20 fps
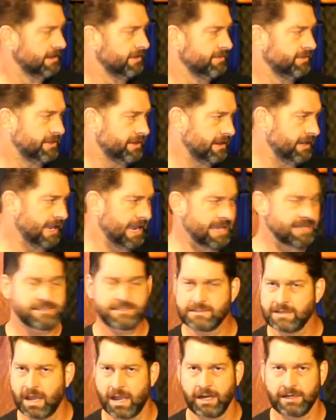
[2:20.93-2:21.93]
The
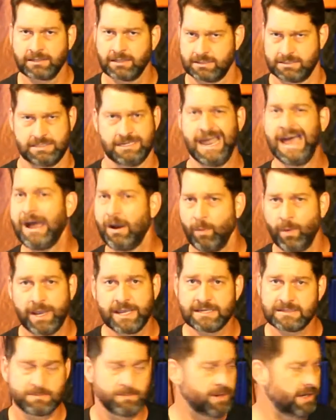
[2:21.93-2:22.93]
headstock does not weigh
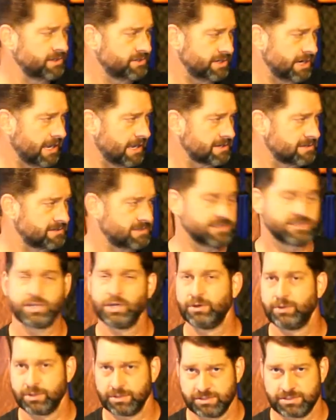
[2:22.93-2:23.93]
as much as the
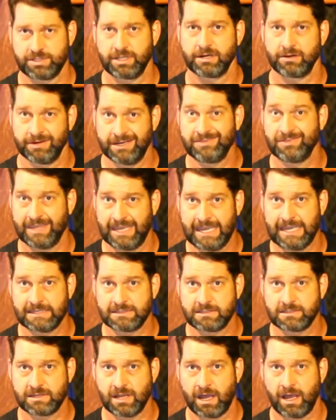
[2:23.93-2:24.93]
tuners that are in the
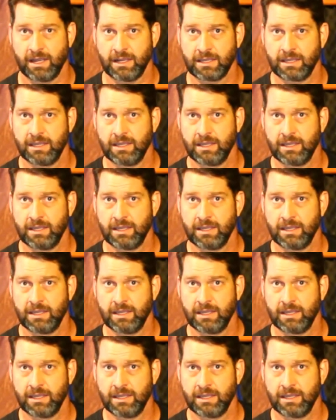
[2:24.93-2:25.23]
headstock.